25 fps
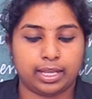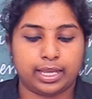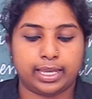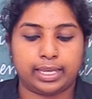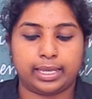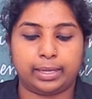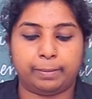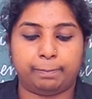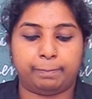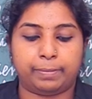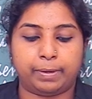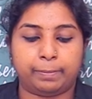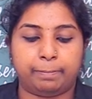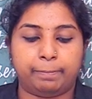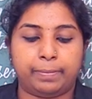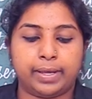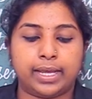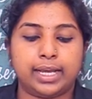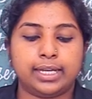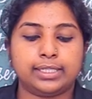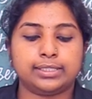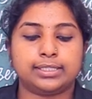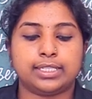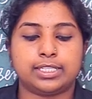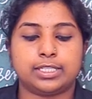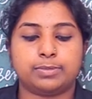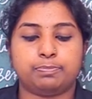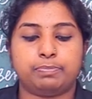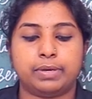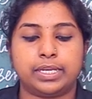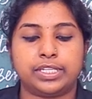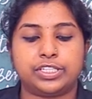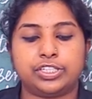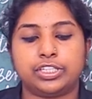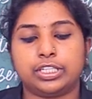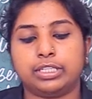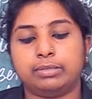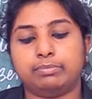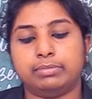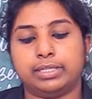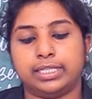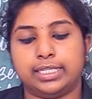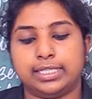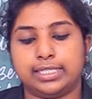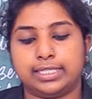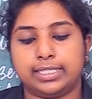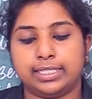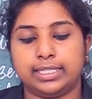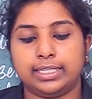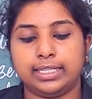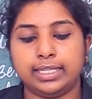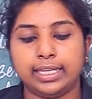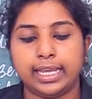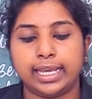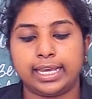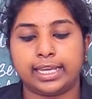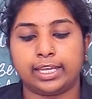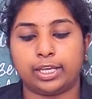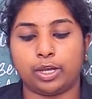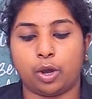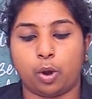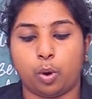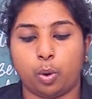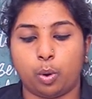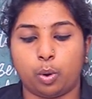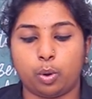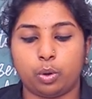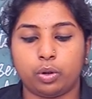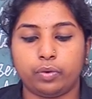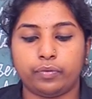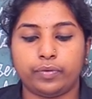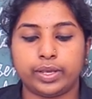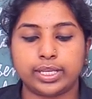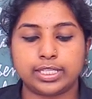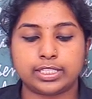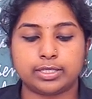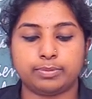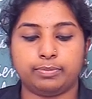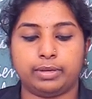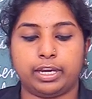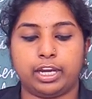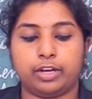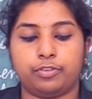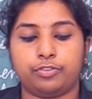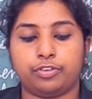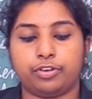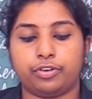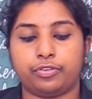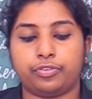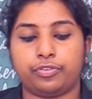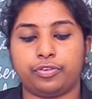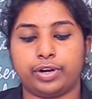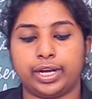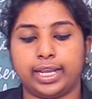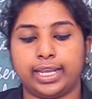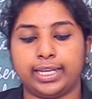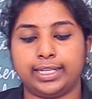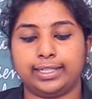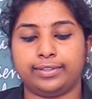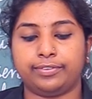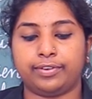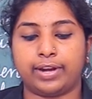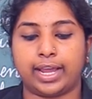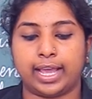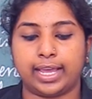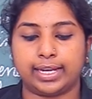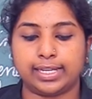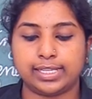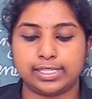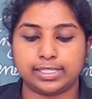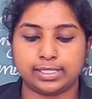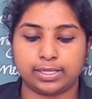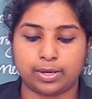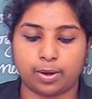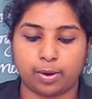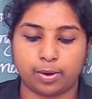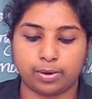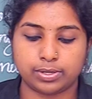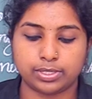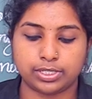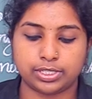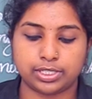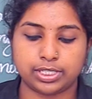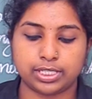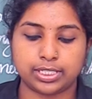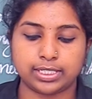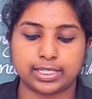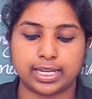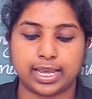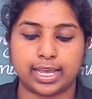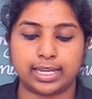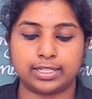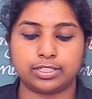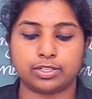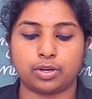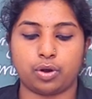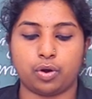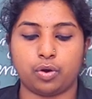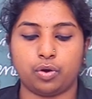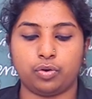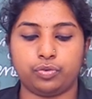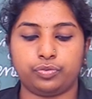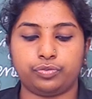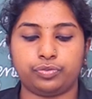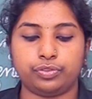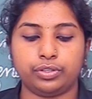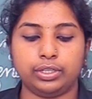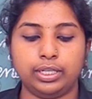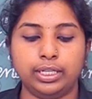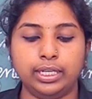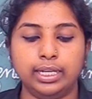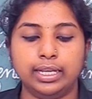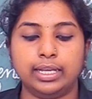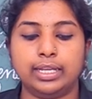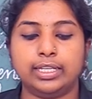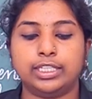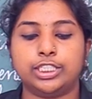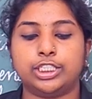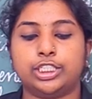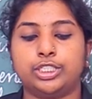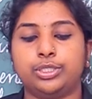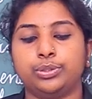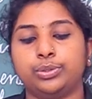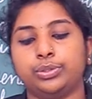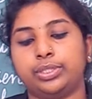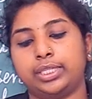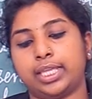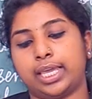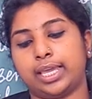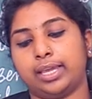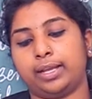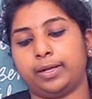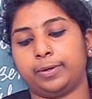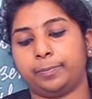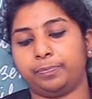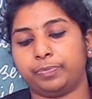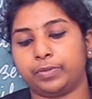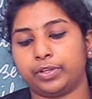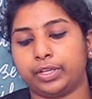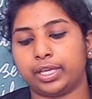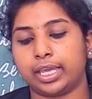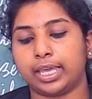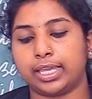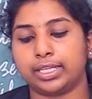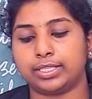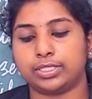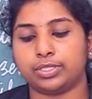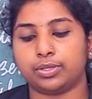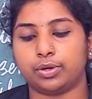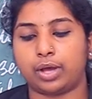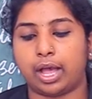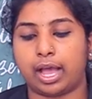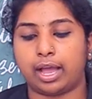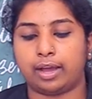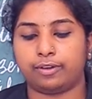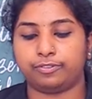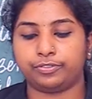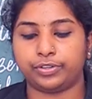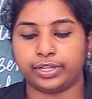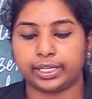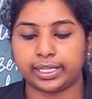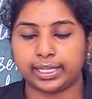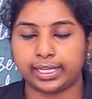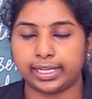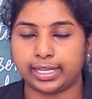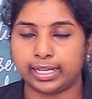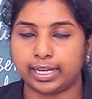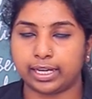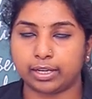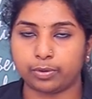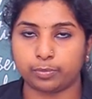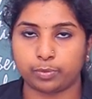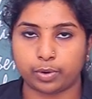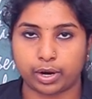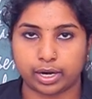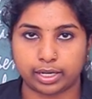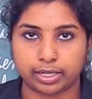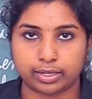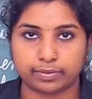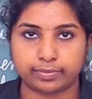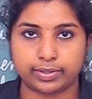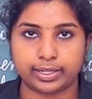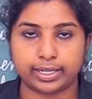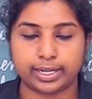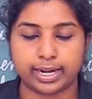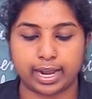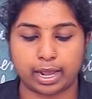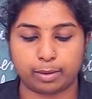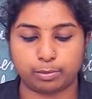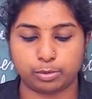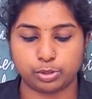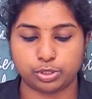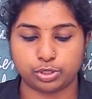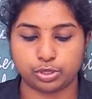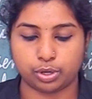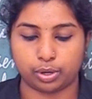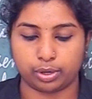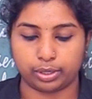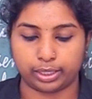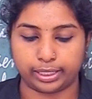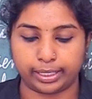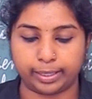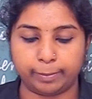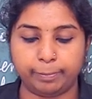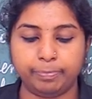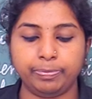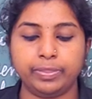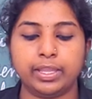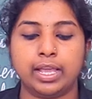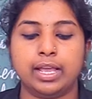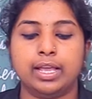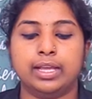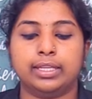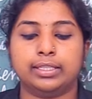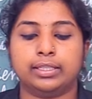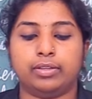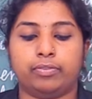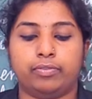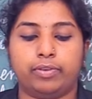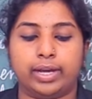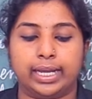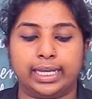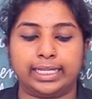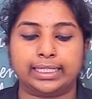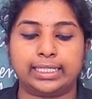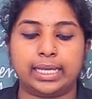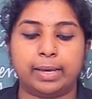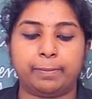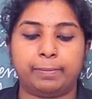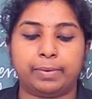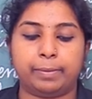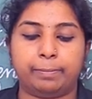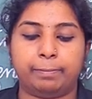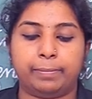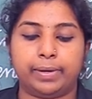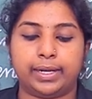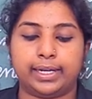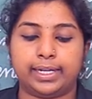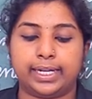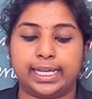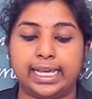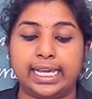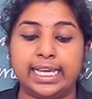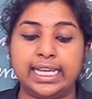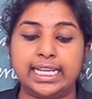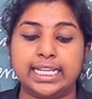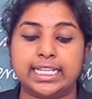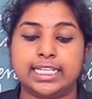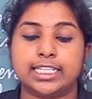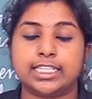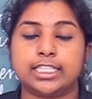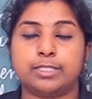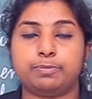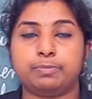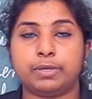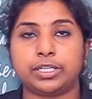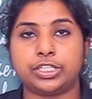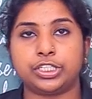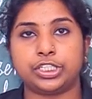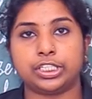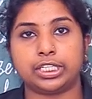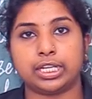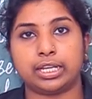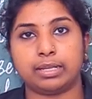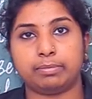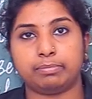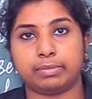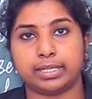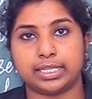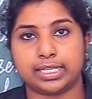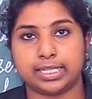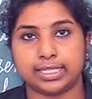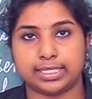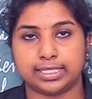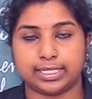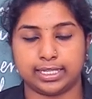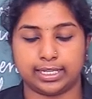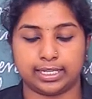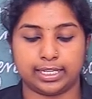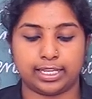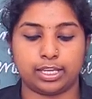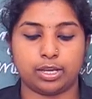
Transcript: He prepared the special medicine he always made for frail granny's constant and awful toothache. Okay, so after hearing whatever Ramu told him, the Vaidya prepared a special medicine.